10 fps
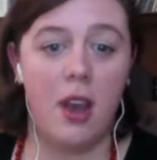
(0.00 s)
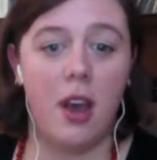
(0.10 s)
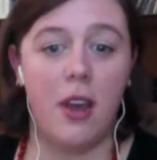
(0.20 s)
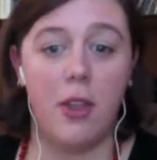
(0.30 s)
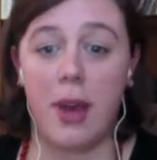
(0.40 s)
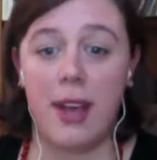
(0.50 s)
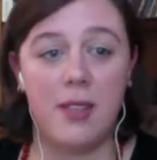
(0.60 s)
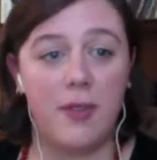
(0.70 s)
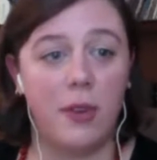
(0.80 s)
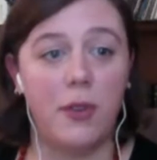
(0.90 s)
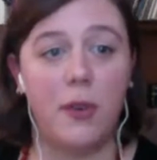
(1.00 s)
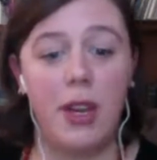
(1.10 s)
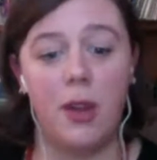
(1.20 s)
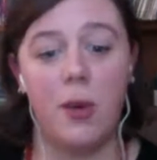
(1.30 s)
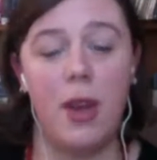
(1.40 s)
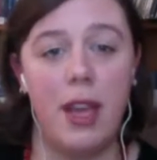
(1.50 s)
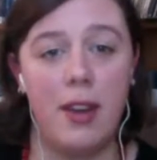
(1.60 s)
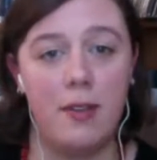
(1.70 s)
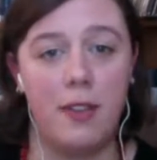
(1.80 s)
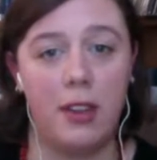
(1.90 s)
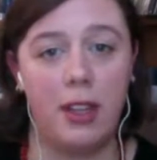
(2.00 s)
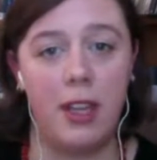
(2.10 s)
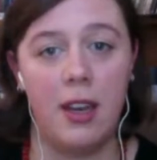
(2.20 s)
Otherwise, feel free to go ahead and fill in